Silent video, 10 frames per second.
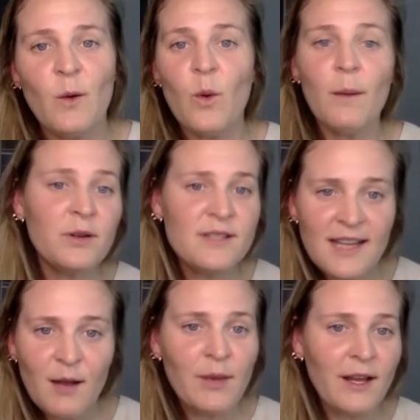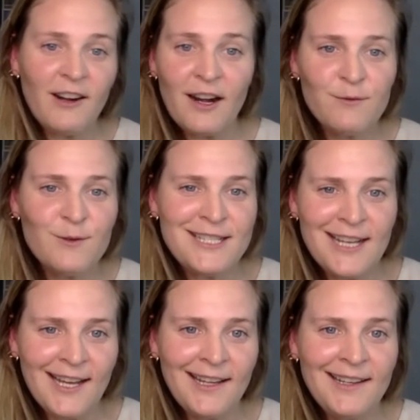1% better every
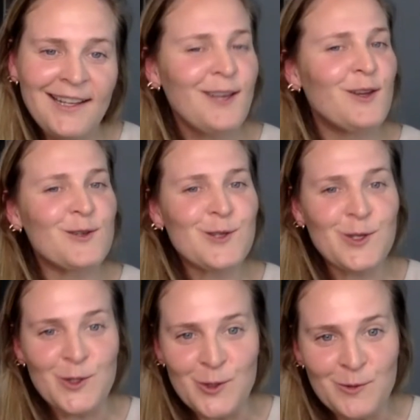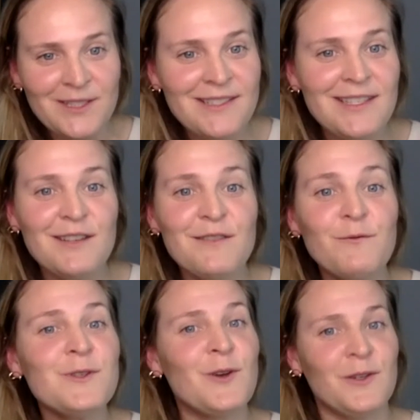day. There's cumulative
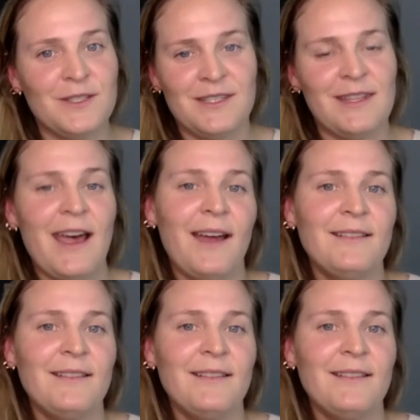results to that.